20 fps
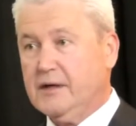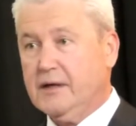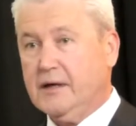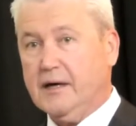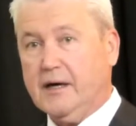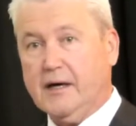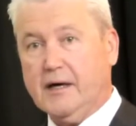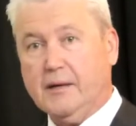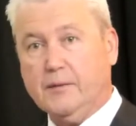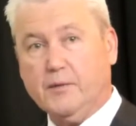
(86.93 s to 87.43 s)

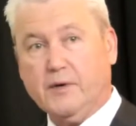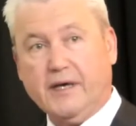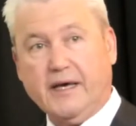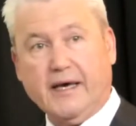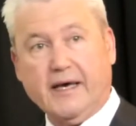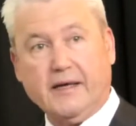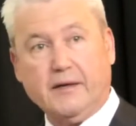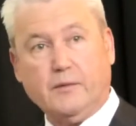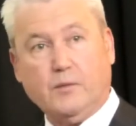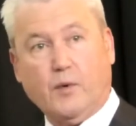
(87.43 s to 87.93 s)
Um, we
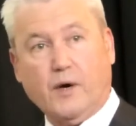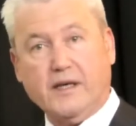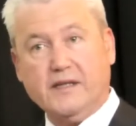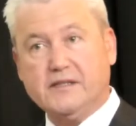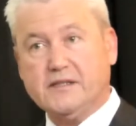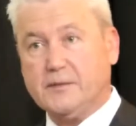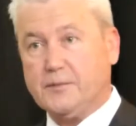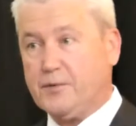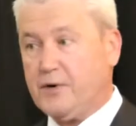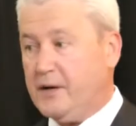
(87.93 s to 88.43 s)
had white
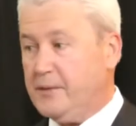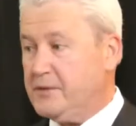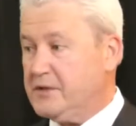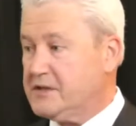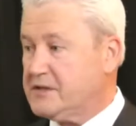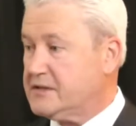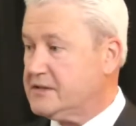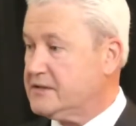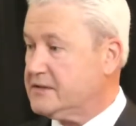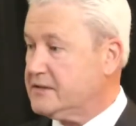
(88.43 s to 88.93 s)

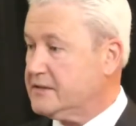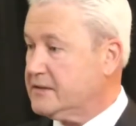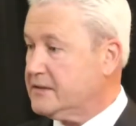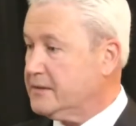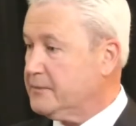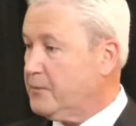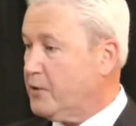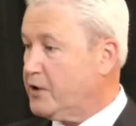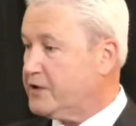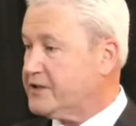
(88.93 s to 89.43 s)
supremacists
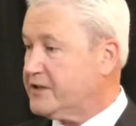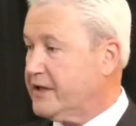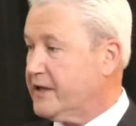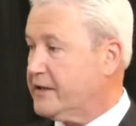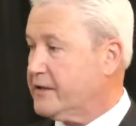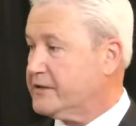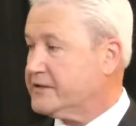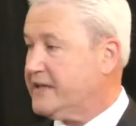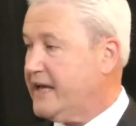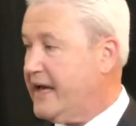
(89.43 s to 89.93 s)
marching
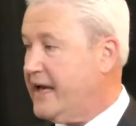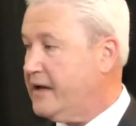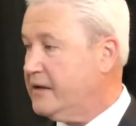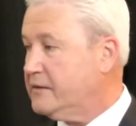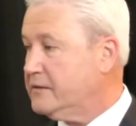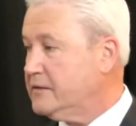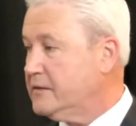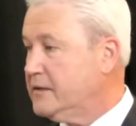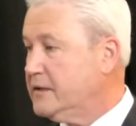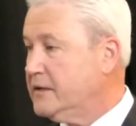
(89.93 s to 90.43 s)
on our
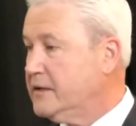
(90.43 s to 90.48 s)
town,